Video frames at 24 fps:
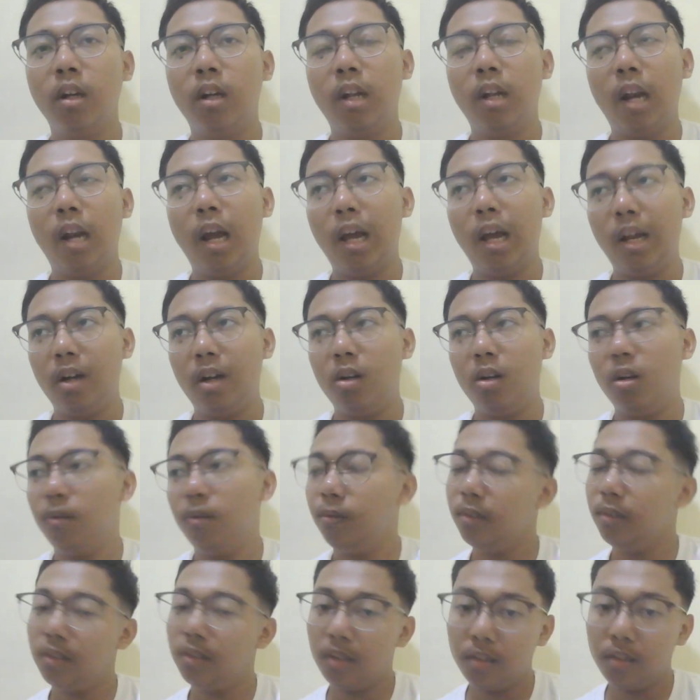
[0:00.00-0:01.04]
like
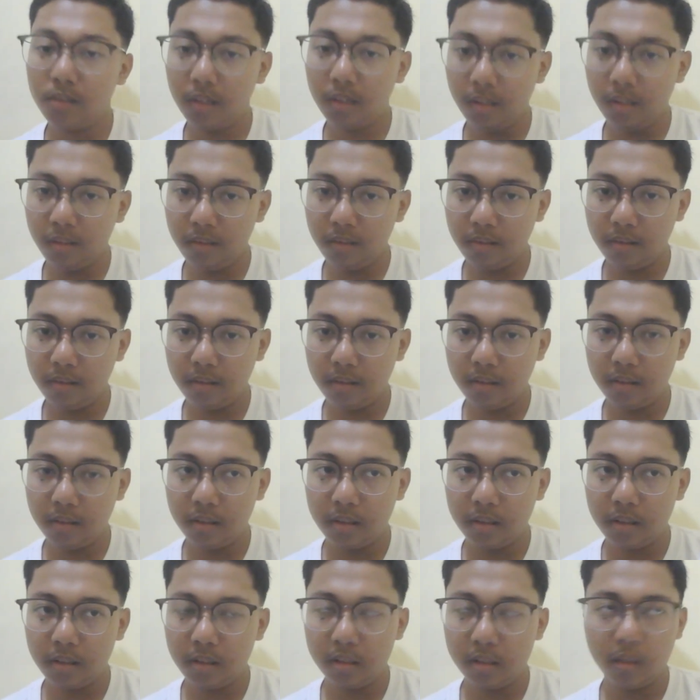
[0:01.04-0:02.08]
conversations
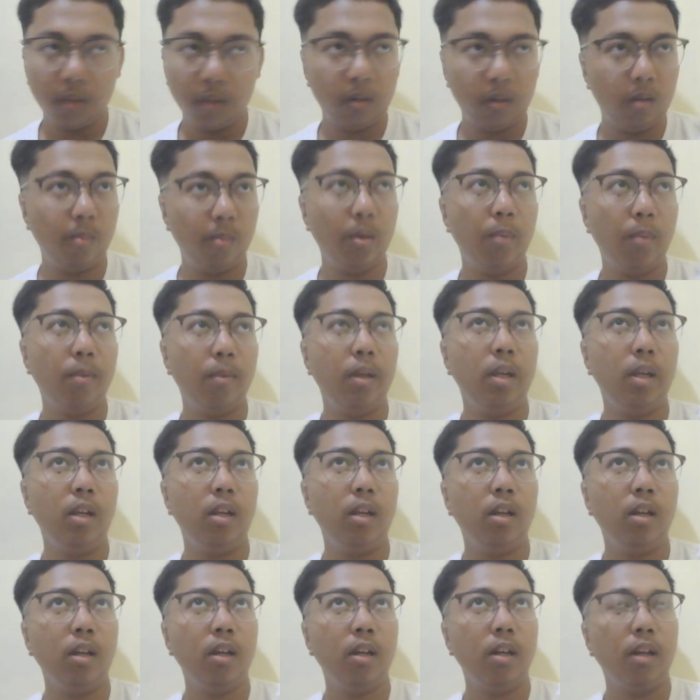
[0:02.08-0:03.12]
or
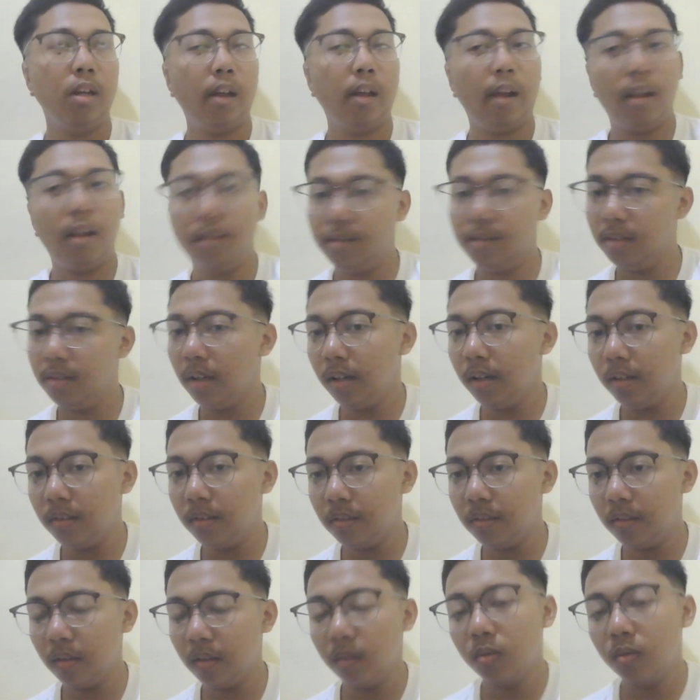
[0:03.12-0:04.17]
maybe
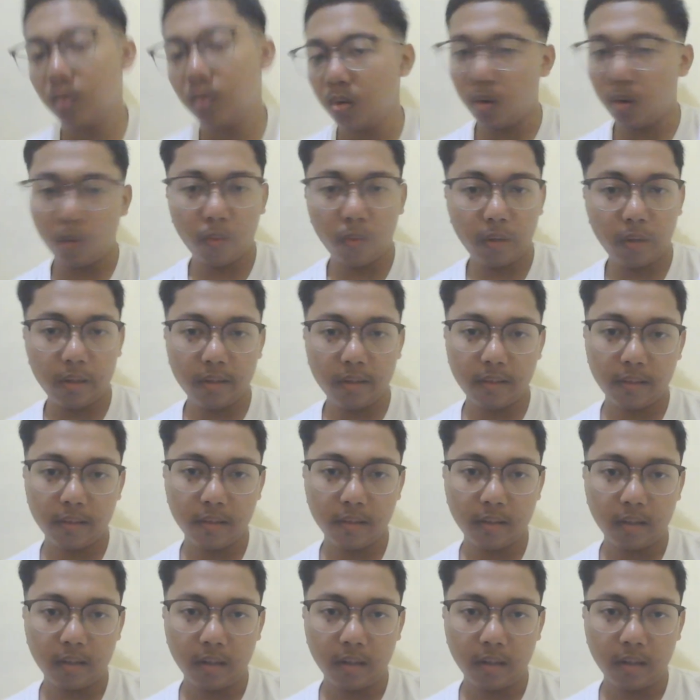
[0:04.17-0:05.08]
essays, stories,